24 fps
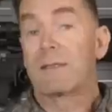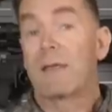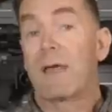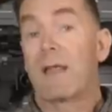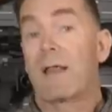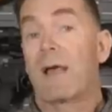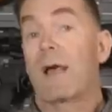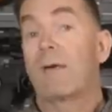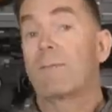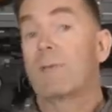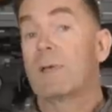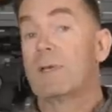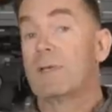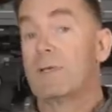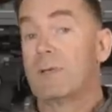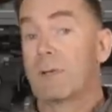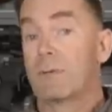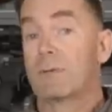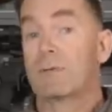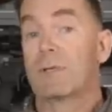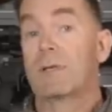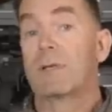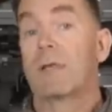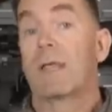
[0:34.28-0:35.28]
then, I've been
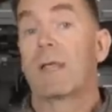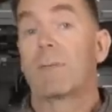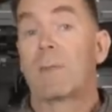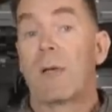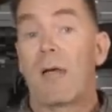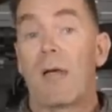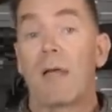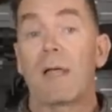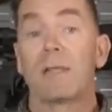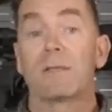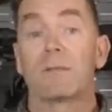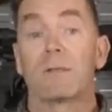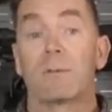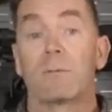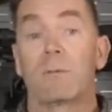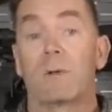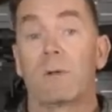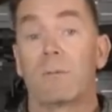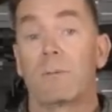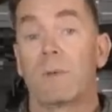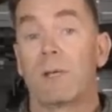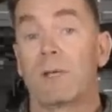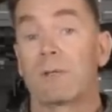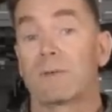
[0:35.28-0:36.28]
jonesing to get my hands on
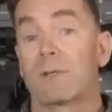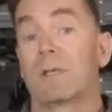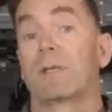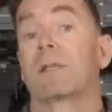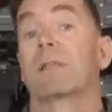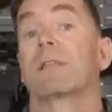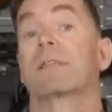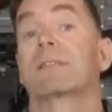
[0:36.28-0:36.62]
one because it